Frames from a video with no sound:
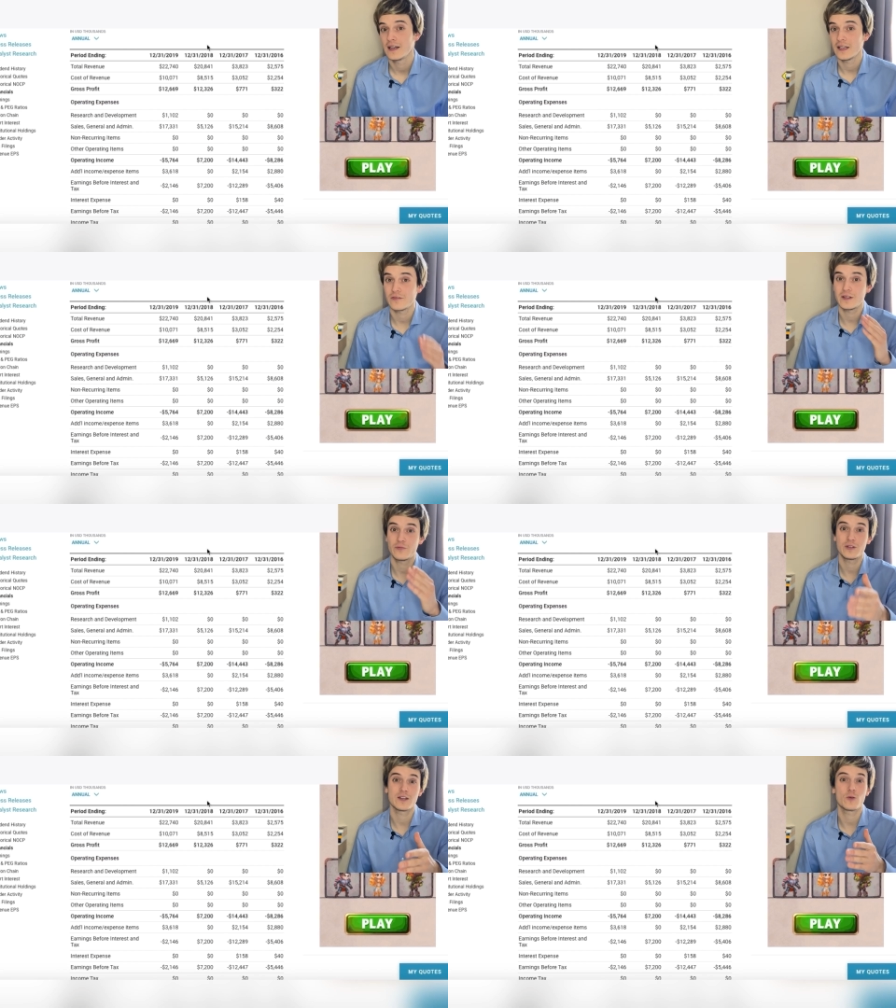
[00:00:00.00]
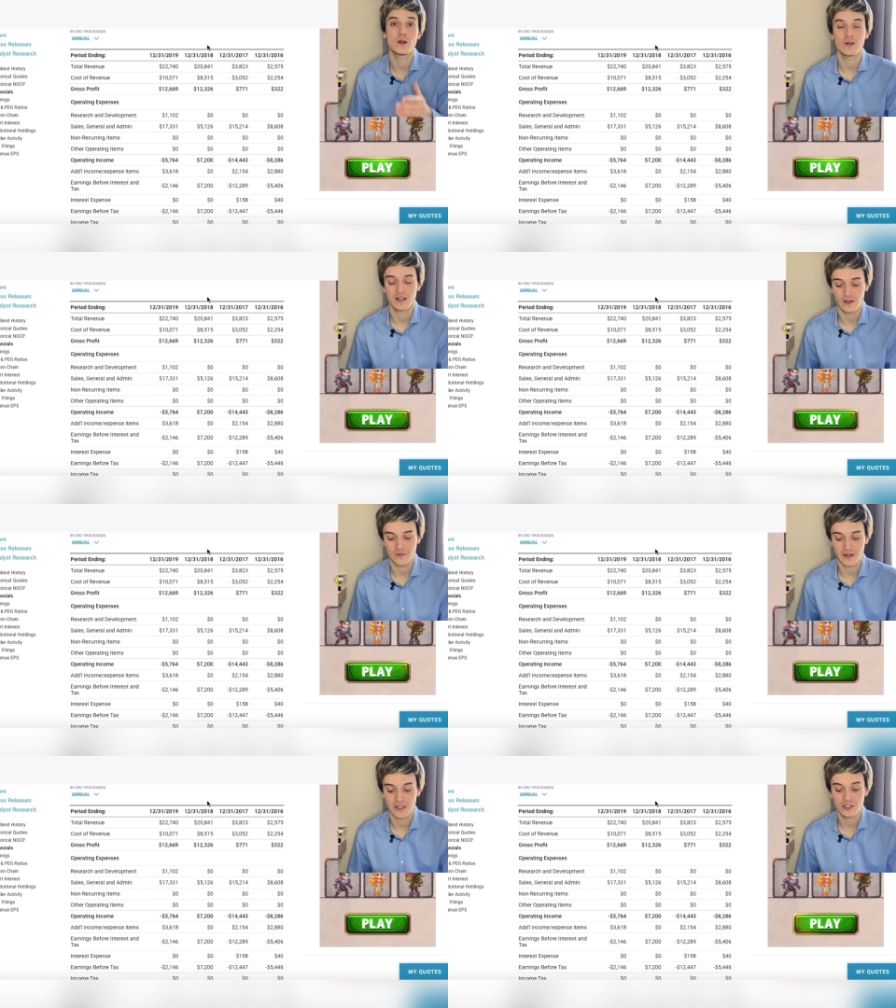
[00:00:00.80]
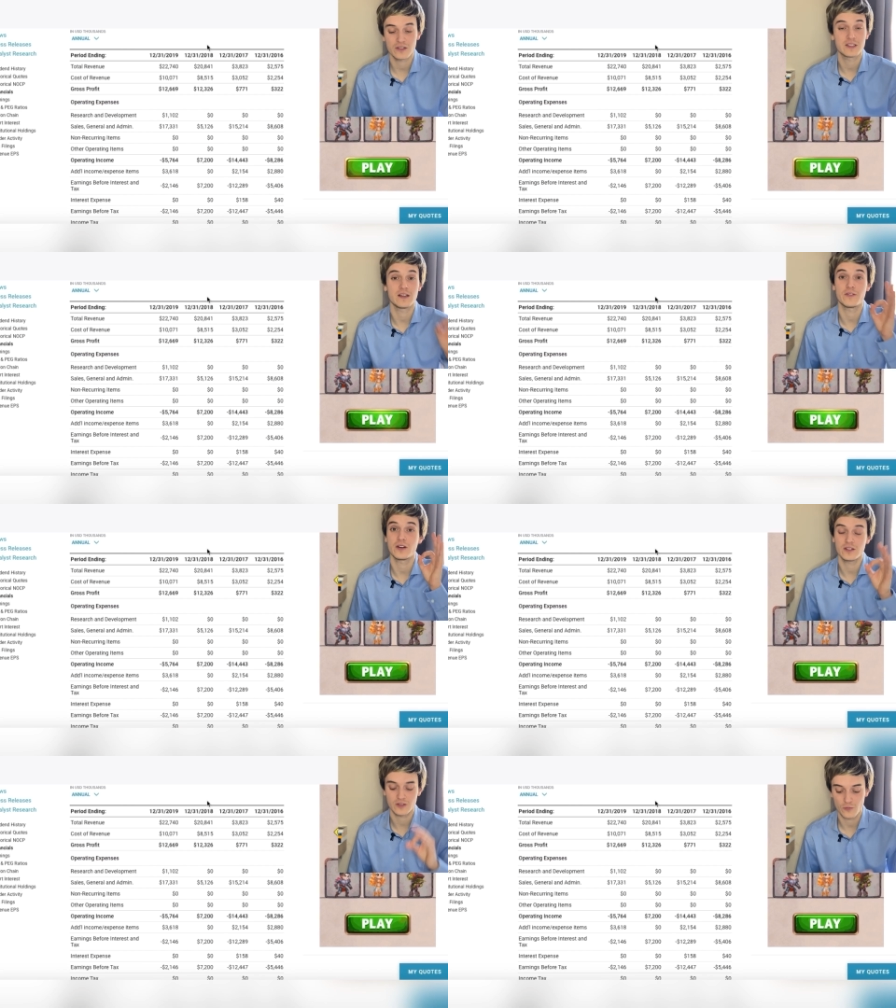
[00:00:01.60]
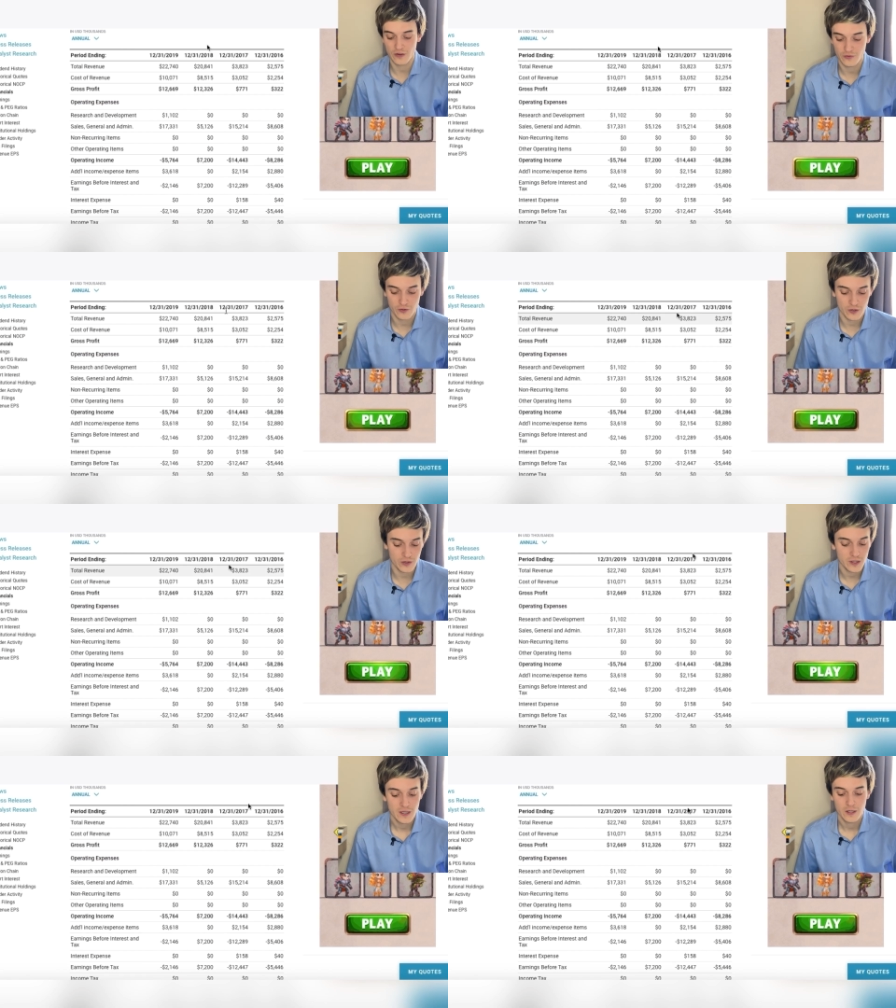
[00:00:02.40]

If you take a quick look at their financials, they have an awesome revenue growth.